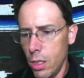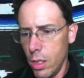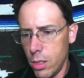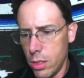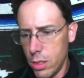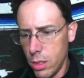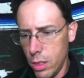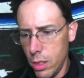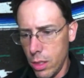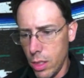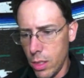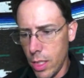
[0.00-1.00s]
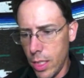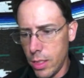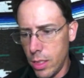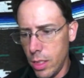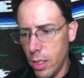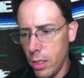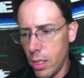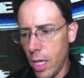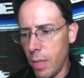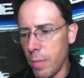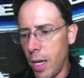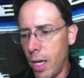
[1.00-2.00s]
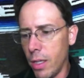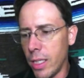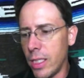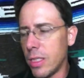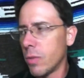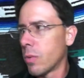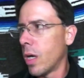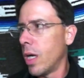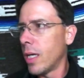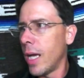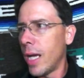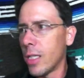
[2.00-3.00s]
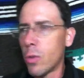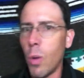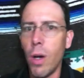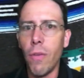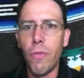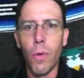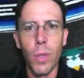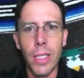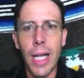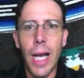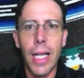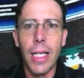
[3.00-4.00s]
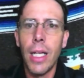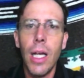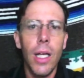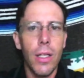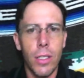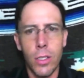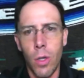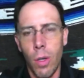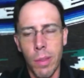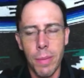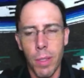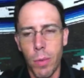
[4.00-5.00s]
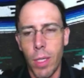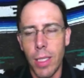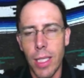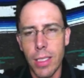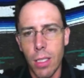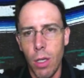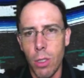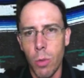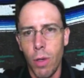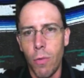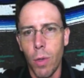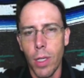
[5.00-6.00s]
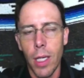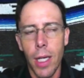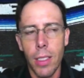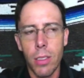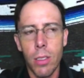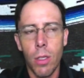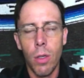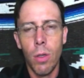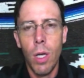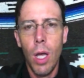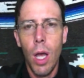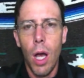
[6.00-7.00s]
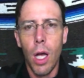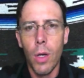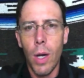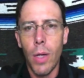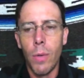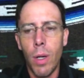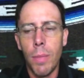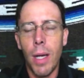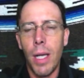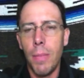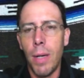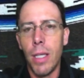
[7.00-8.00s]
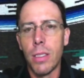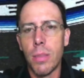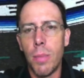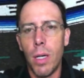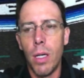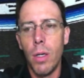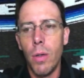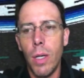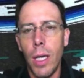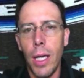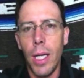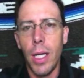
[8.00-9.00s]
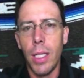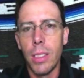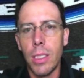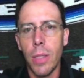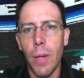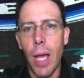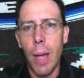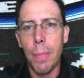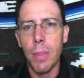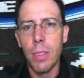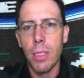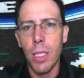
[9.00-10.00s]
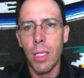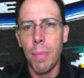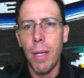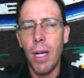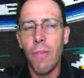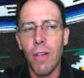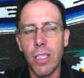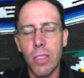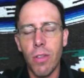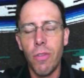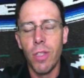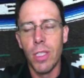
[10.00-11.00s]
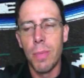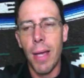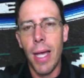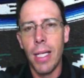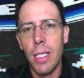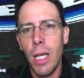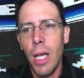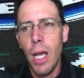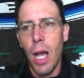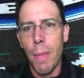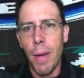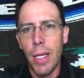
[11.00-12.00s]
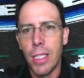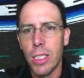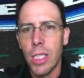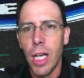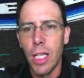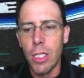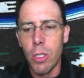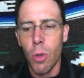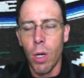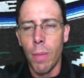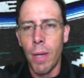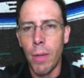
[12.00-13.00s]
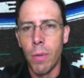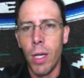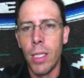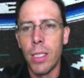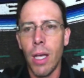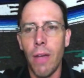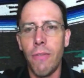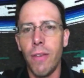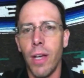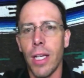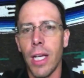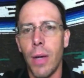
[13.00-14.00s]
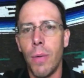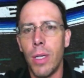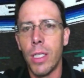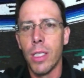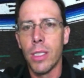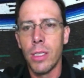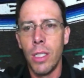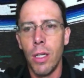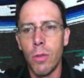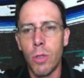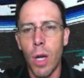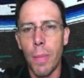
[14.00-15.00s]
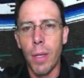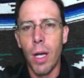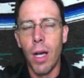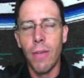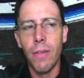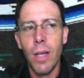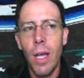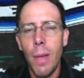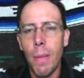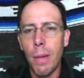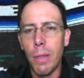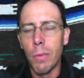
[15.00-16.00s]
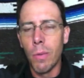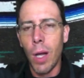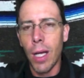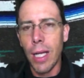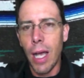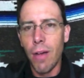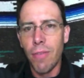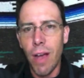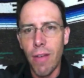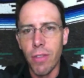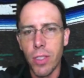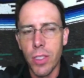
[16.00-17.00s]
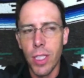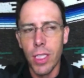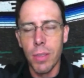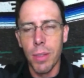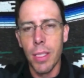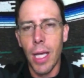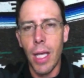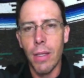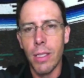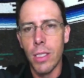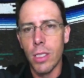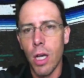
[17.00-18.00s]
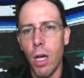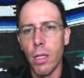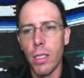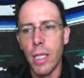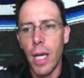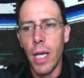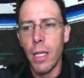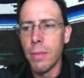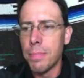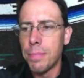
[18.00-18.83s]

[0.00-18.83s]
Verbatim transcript: Let's see, the 19th, 8-mile easy run at 1249. There's no way I'm going to be able to run that slow at 1249, so I'll go out and run my 8 miles tomorrow and see what happens. And depending on if I still feel as bad, I might just cut it short. I might run until I feel like I want to just, you know, drop it off Maybe rock out five or six like that and just call it a day.